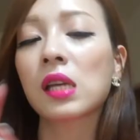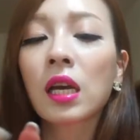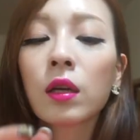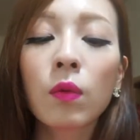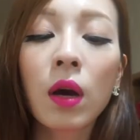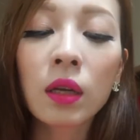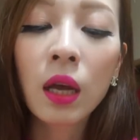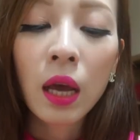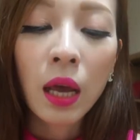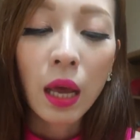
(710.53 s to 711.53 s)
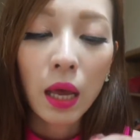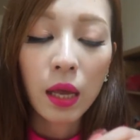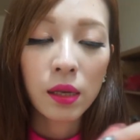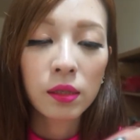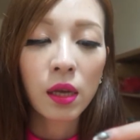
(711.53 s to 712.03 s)
Second one
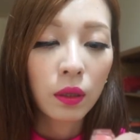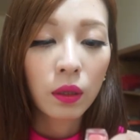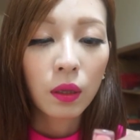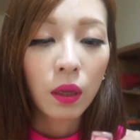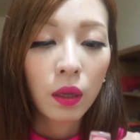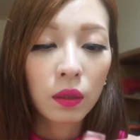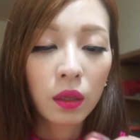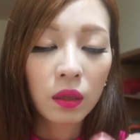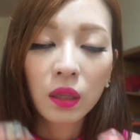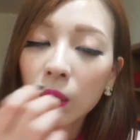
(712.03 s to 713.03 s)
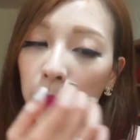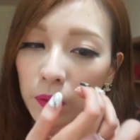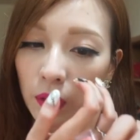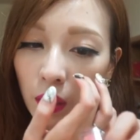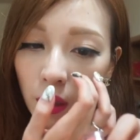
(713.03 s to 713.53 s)
is the
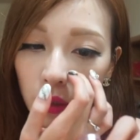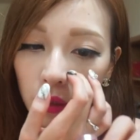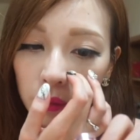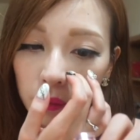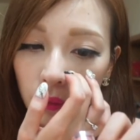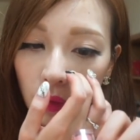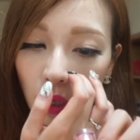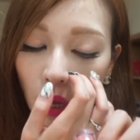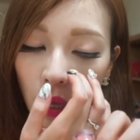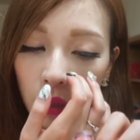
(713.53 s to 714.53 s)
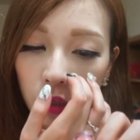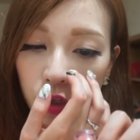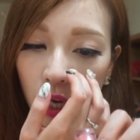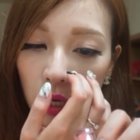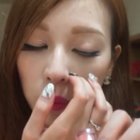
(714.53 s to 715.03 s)
Lip Liquor in the
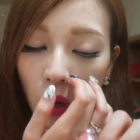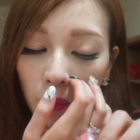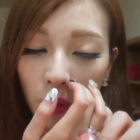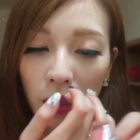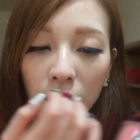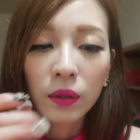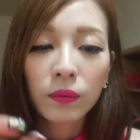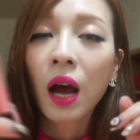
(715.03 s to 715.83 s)
shade Bon Bon.